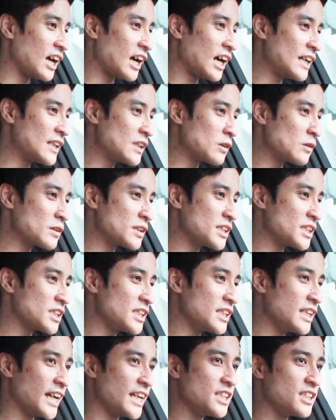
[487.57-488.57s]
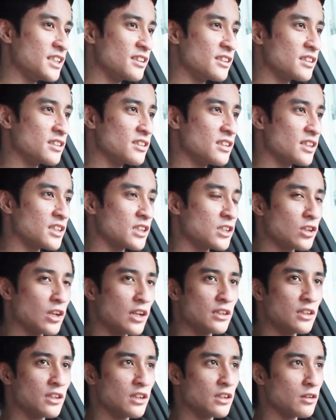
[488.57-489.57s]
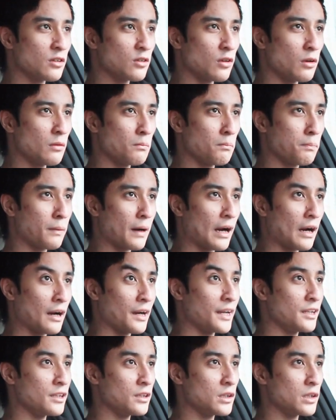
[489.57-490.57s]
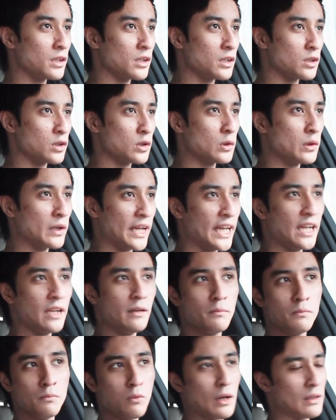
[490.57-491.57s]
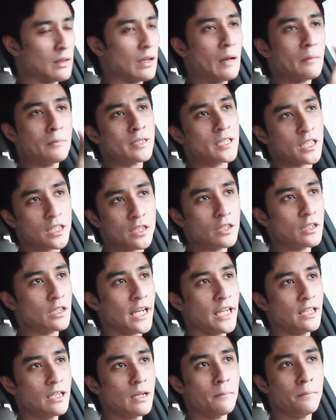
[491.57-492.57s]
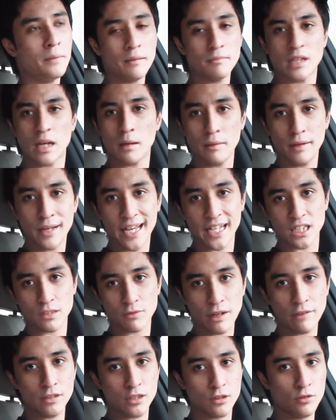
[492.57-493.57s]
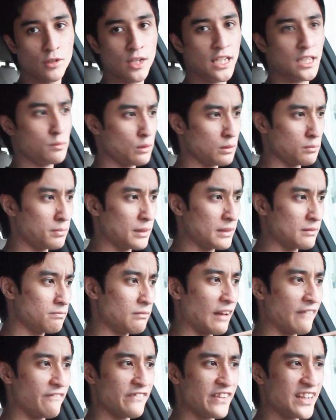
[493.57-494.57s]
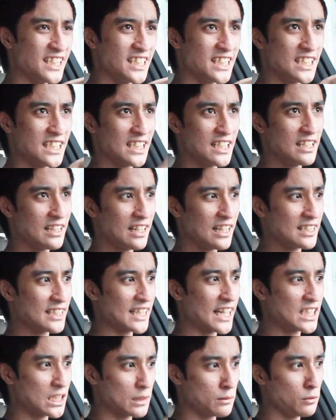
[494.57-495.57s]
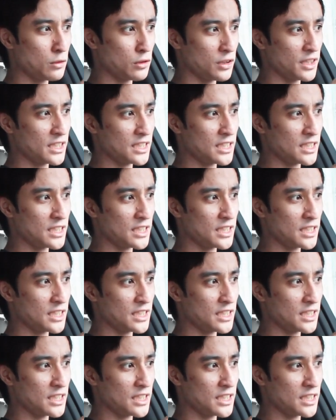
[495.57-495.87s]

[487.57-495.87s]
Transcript: I noticed the engine does not shudder comparing to a what I'm gonna say the BMW X5 is really smooth, but I find this a tad smoother.